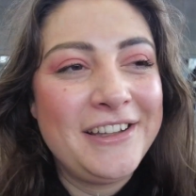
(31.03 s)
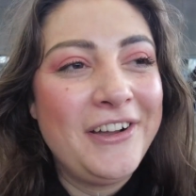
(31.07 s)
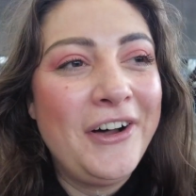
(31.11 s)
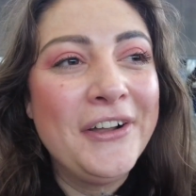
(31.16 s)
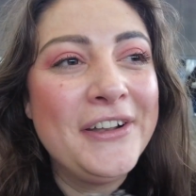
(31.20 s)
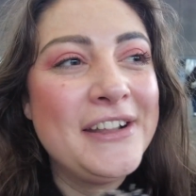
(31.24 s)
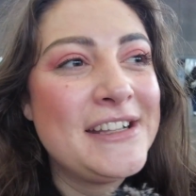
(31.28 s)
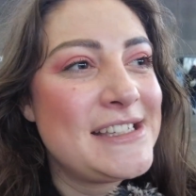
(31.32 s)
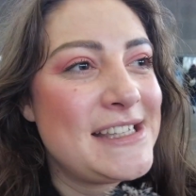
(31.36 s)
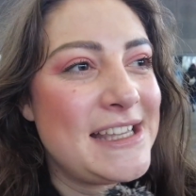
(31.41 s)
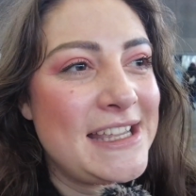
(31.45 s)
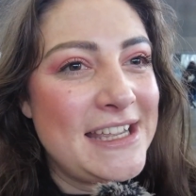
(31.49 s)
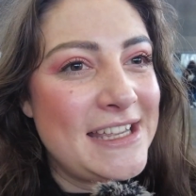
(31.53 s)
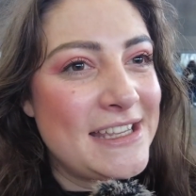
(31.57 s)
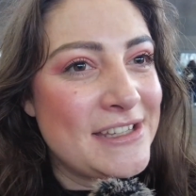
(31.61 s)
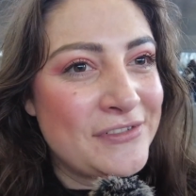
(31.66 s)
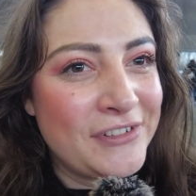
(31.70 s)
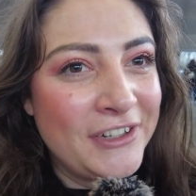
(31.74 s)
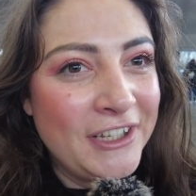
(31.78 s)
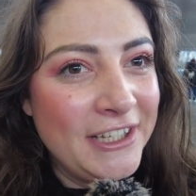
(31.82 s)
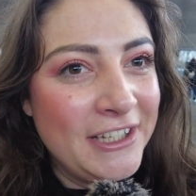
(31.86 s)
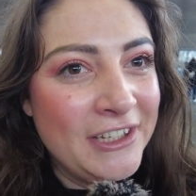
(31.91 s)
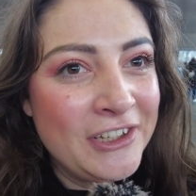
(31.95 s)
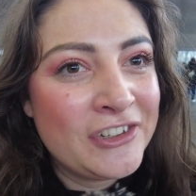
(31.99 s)
Honestly, it's
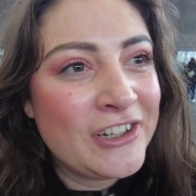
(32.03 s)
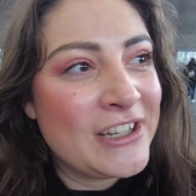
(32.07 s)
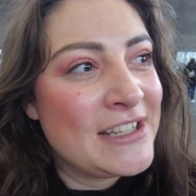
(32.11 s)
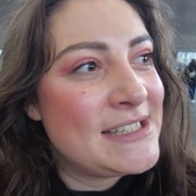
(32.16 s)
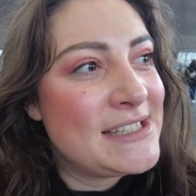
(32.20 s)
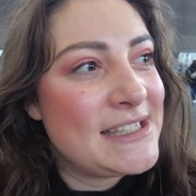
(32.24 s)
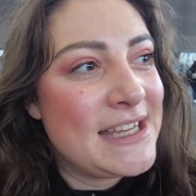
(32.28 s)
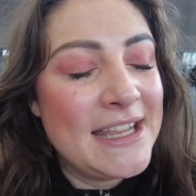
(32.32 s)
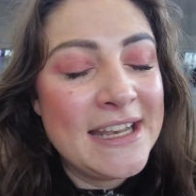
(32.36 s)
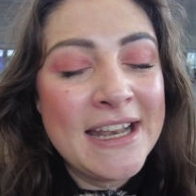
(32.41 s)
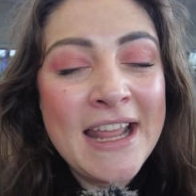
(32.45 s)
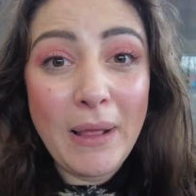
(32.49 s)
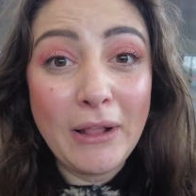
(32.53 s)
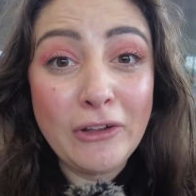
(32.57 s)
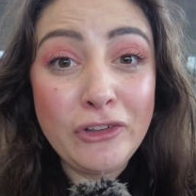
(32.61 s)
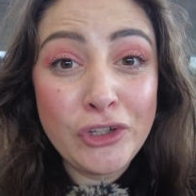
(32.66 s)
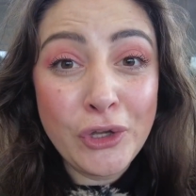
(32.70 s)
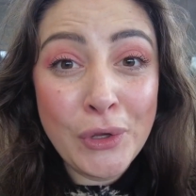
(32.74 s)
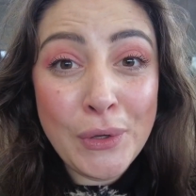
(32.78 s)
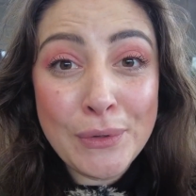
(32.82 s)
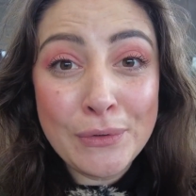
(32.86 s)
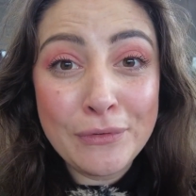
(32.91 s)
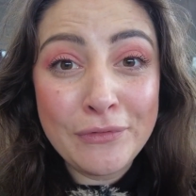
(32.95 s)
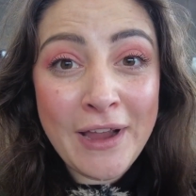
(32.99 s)
real interesting. But I'll
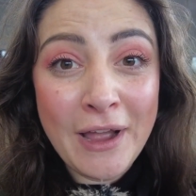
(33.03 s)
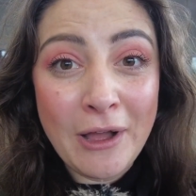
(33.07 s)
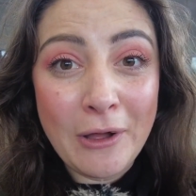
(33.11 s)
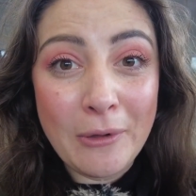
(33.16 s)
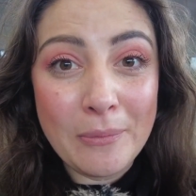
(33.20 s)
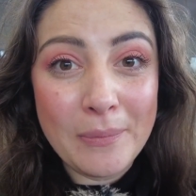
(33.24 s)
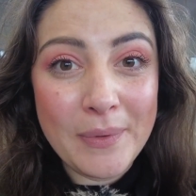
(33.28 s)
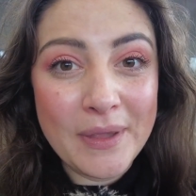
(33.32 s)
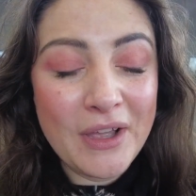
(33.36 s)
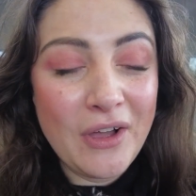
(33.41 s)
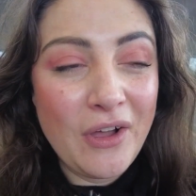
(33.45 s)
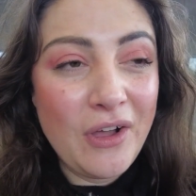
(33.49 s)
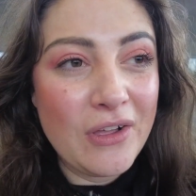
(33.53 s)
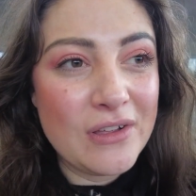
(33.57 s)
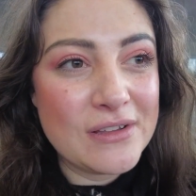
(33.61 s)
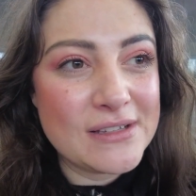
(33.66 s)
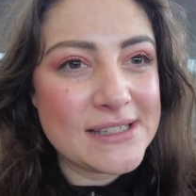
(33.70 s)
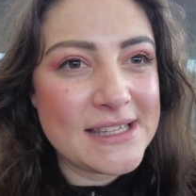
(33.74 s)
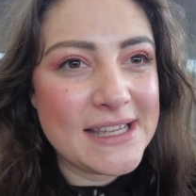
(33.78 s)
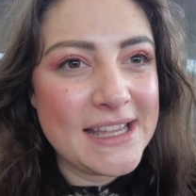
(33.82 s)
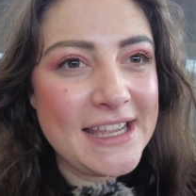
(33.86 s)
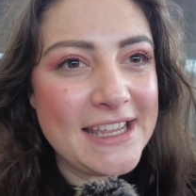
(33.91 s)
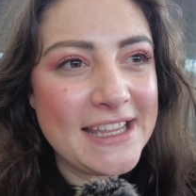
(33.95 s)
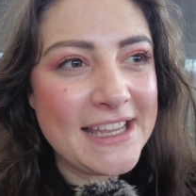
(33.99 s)
show you around
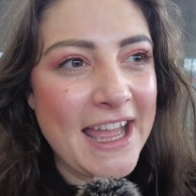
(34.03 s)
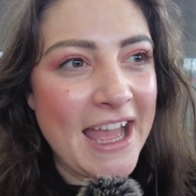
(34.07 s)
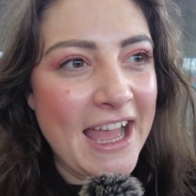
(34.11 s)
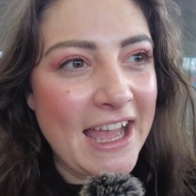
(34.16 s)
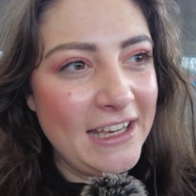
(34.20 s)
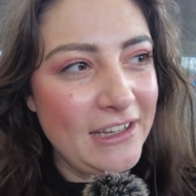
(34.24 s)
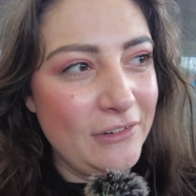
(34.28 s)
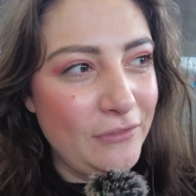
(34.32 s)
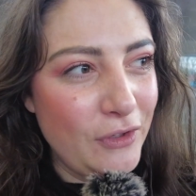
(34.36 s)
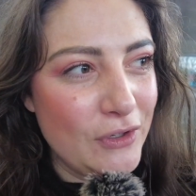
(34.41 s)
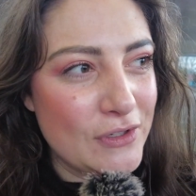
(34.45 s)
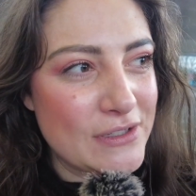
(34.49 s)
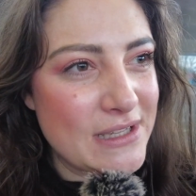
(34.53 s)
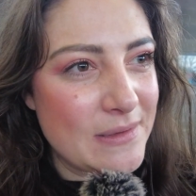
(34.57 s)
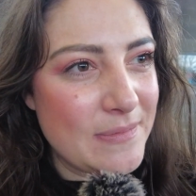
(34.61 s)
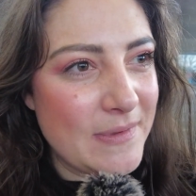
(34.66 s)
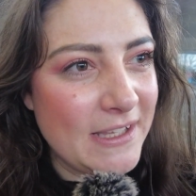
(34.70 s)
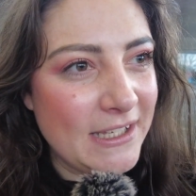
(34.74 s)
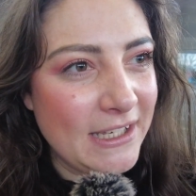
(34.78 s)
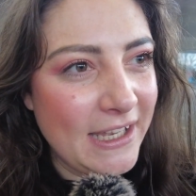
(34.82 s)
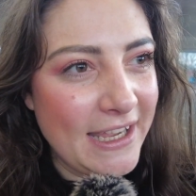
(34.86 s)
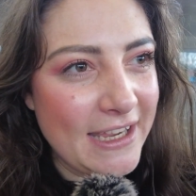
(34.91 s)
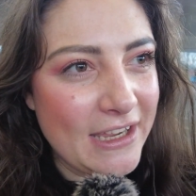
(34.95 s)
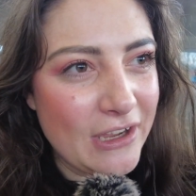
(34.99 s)
because it kind of looks a
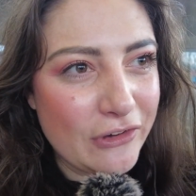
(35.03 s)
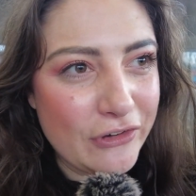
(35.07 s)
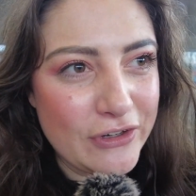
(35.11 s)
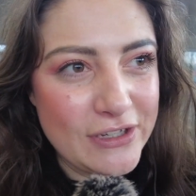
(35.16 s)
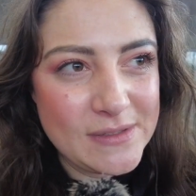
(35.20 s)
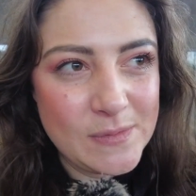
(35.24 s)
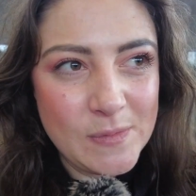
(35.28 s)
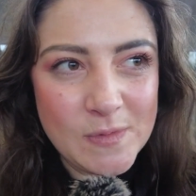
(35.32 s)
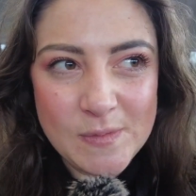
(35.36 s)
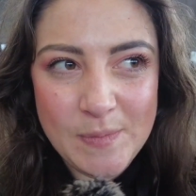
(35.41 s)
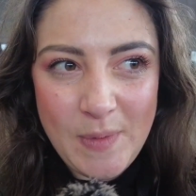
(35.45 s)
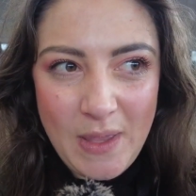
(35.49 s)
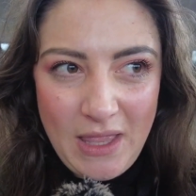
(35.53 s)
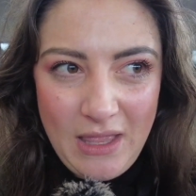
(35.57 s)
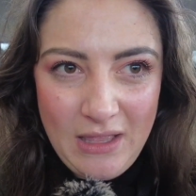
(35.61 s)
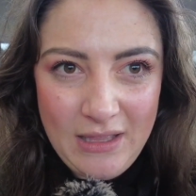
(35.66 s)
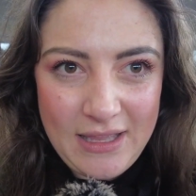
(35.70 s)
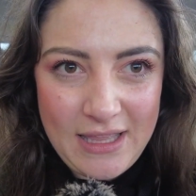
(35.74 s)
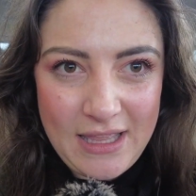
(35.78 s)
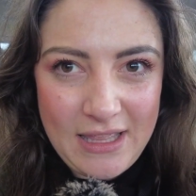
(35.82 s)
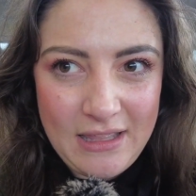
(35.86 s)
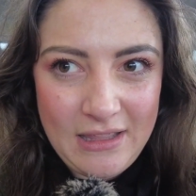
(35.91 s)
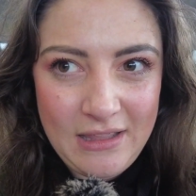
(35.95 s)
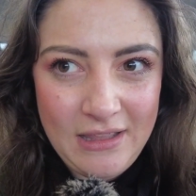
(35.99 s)
bit like a Christmas
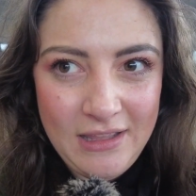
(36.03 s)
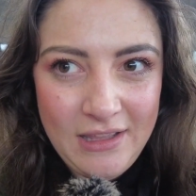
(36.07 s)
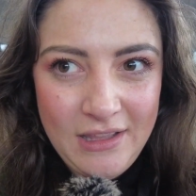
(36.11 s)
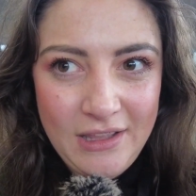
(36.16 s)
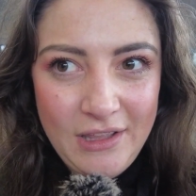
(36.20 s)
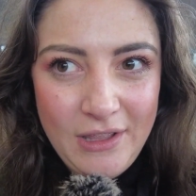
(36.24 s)
market,